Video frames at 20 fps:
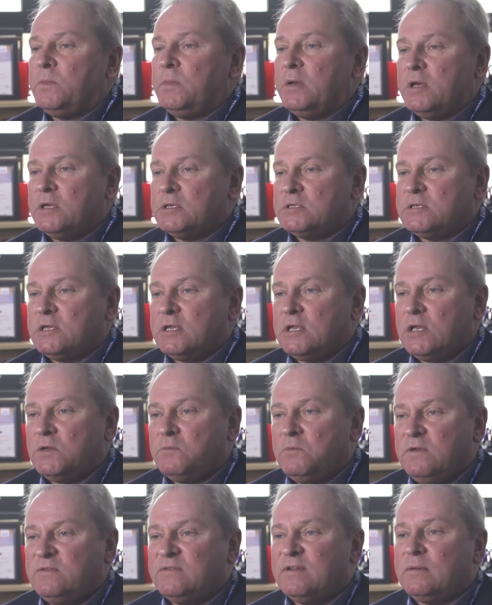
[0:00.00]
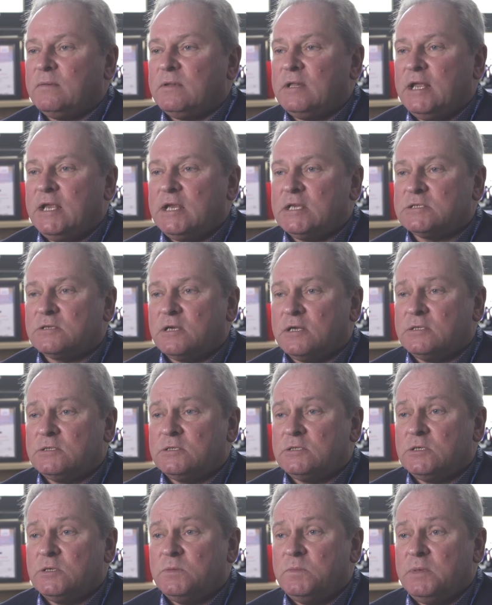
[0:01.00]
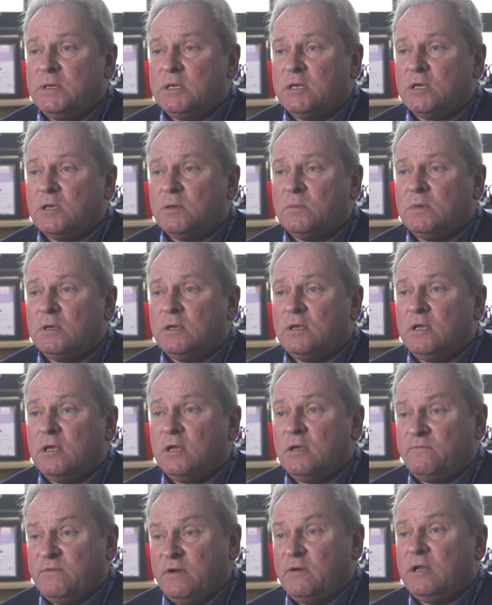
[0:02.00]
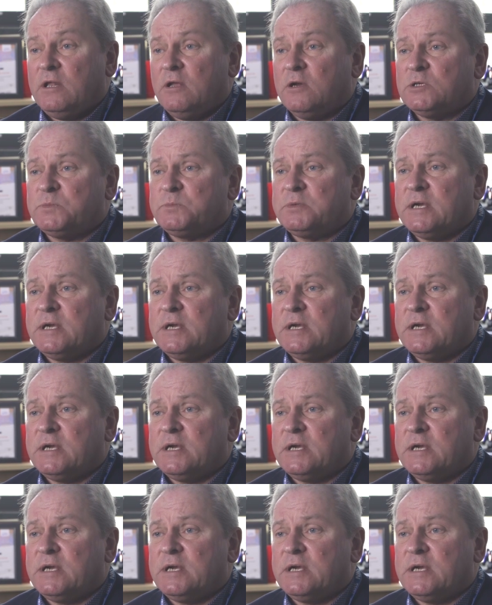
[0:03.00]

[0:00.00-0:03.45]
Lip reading: the past decade, we developed Lakeside to become a very large